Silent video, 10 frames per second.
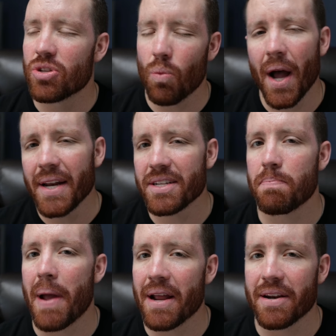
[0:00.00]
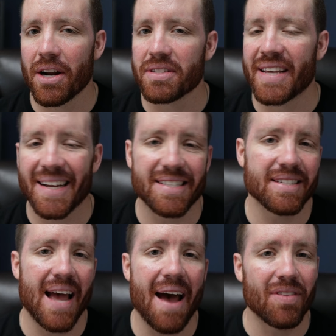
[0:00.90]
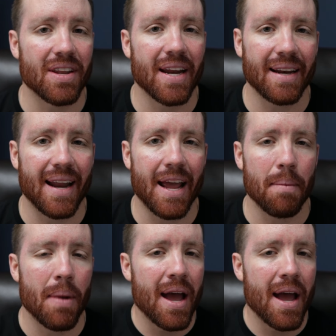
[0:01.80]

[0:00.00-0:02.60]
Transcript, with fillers: So why does Bandera, Texas have the nickname